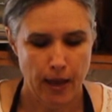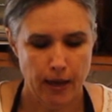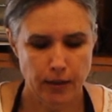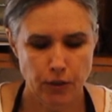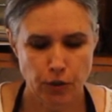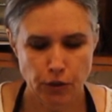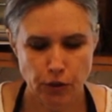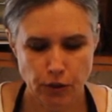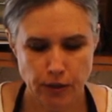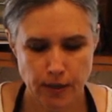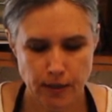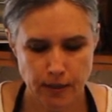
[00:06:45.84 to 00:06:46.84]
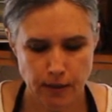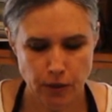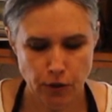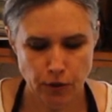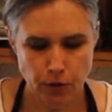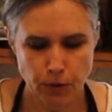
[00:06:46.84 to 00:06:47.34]
And so you're
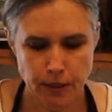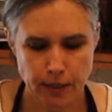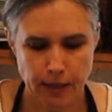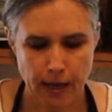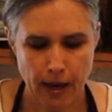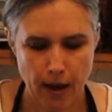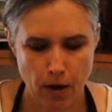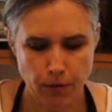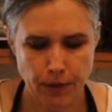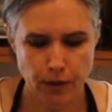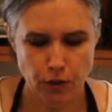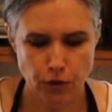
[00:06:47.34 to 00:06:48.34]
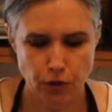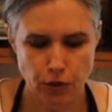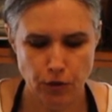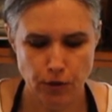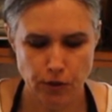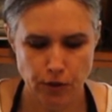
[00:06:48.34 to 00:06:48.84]
going to count these, your
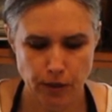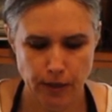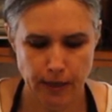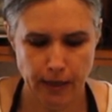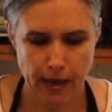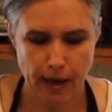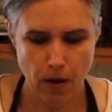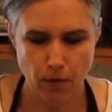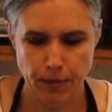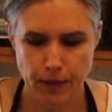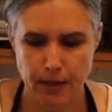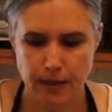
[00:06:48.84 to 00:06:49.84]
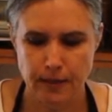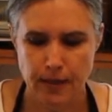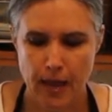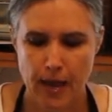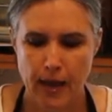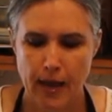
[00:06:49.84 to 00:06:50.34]
students are going to count
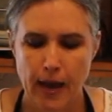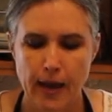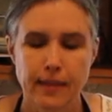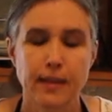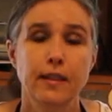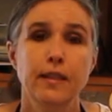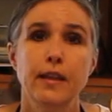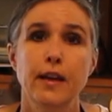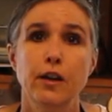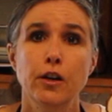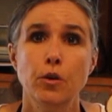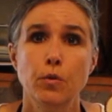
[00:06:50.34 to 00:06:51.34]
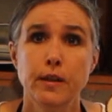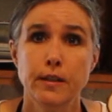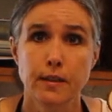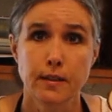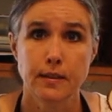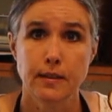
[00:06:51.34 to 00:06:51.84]
these, and then they're going
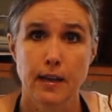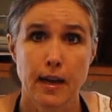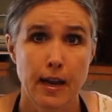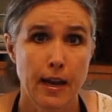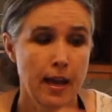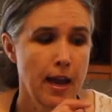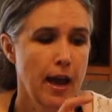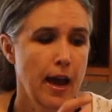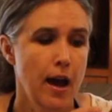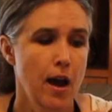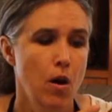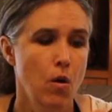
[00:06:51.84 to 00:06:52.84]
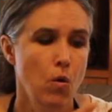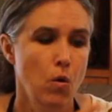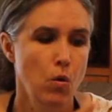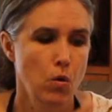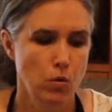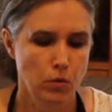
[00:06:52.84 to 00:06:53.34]
to say how
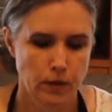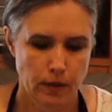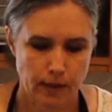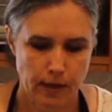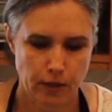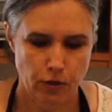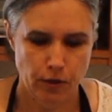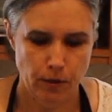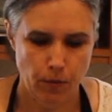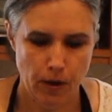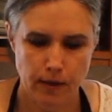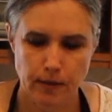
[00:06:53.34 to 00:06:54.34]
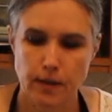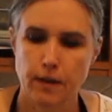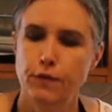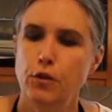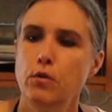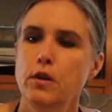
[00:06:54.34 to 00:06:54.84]
old that tree was. And
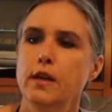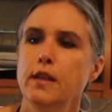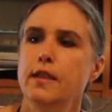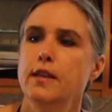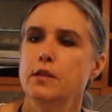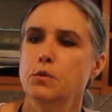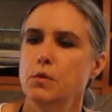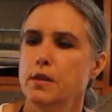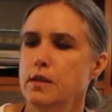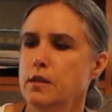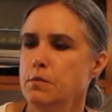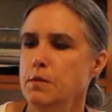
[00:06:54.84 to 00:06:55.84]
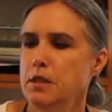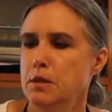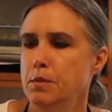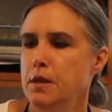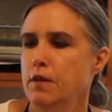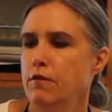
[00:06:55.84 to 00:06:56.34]
if you look at this one, this
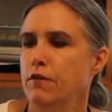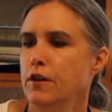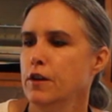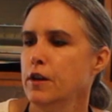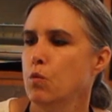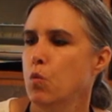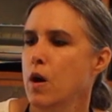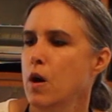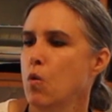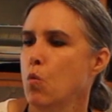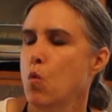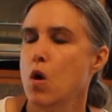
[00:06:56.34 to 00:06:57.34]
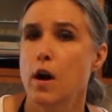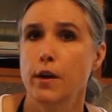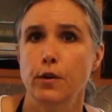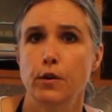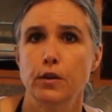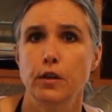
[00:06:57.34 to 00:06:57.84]
must have been a very
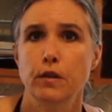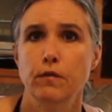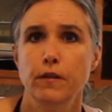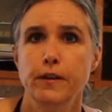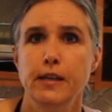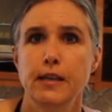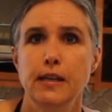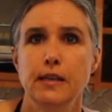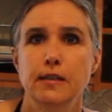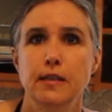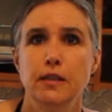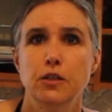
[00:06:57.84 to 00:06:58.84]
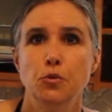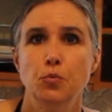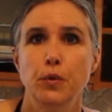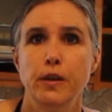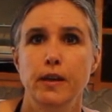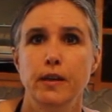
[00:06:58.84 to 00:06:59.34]
well-watered, very easy to
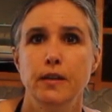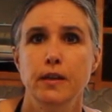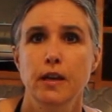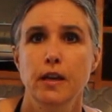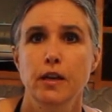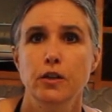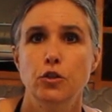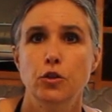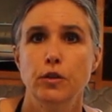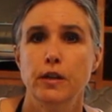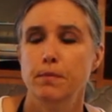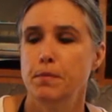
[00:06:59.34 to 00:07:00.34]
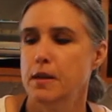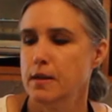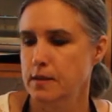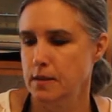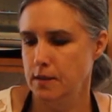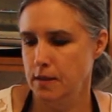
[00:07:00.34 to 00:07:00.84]
read tree,
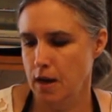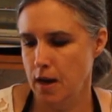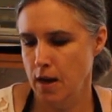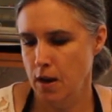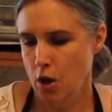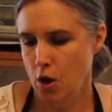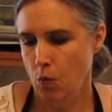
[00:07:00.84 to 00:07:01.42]
because it's got